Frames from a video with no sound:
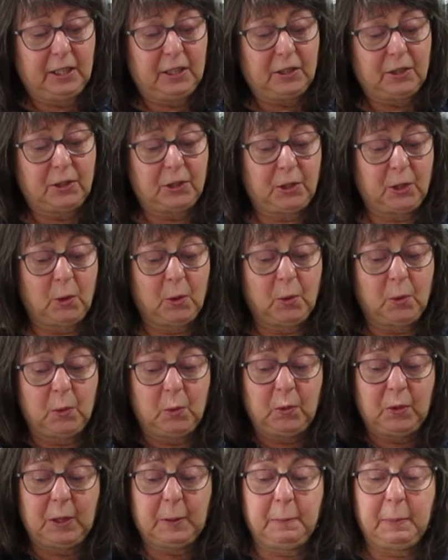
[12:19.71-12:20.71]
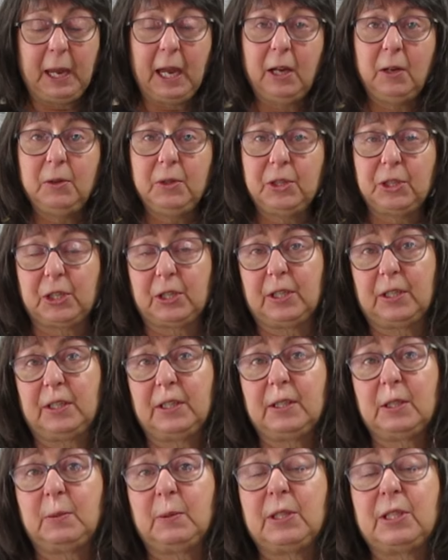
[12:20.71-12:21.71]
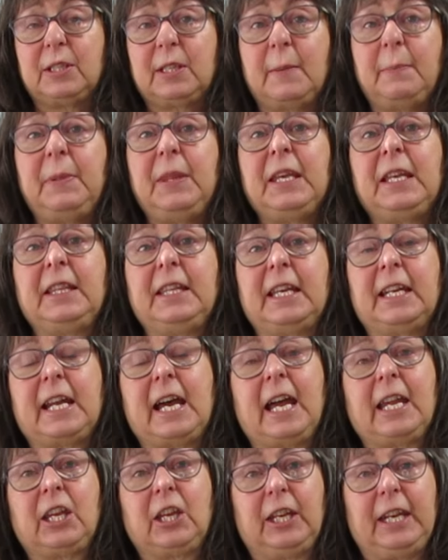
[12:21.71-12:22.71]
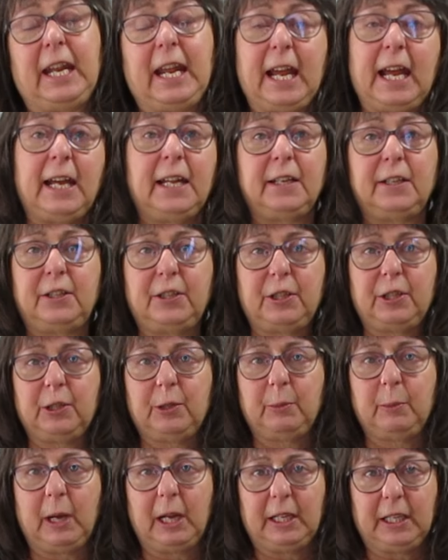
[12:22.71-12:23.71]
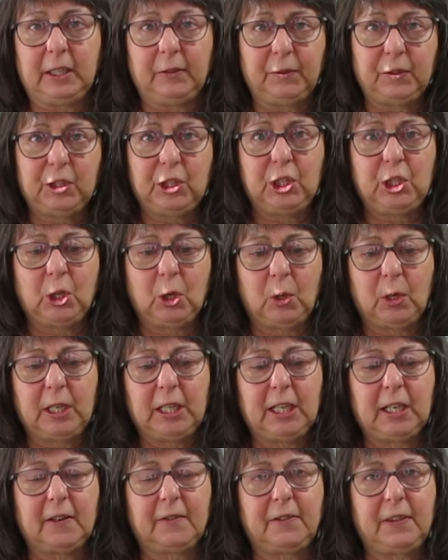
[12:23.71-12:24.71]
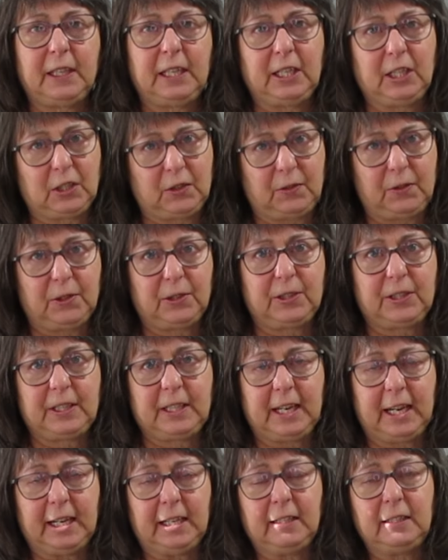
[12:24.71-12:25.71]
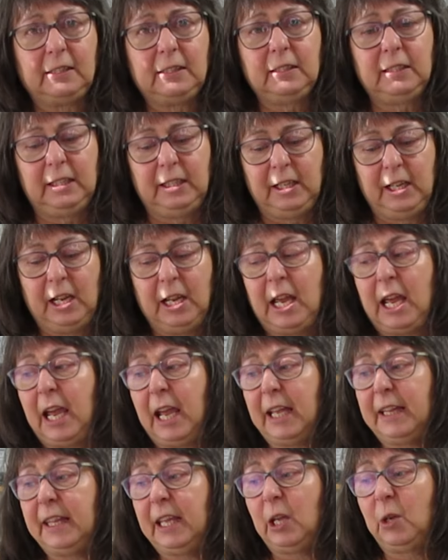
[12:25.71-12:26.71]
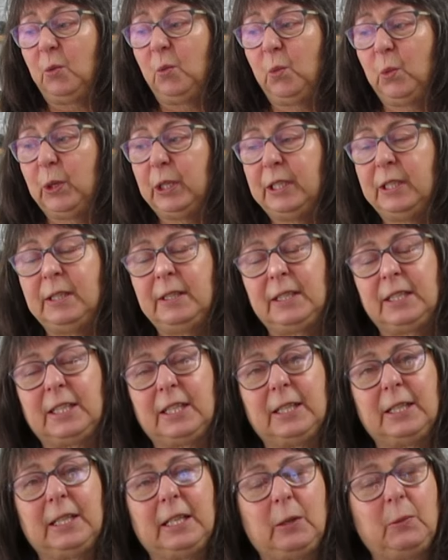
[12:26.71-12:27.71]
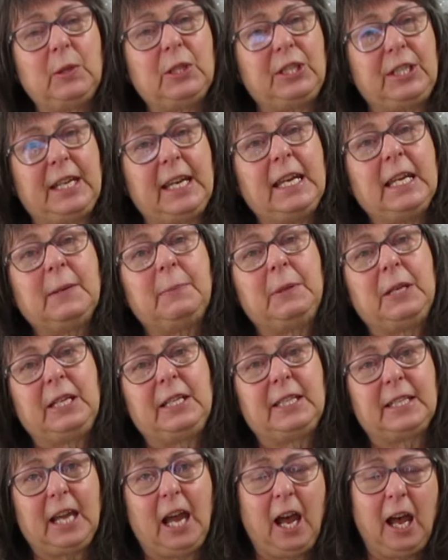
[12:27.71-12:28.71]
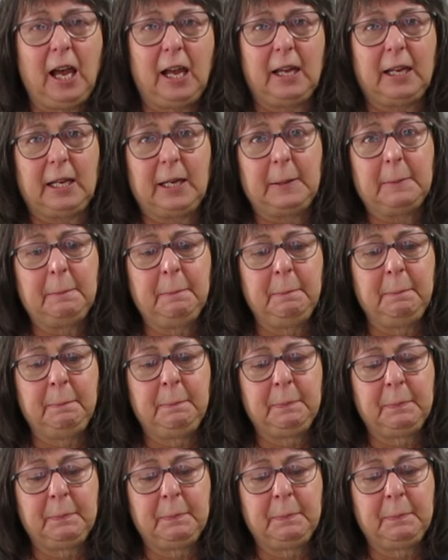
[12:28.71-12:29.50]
So the pouches was something that I could add to my inventory of things for sale. That it would take me time.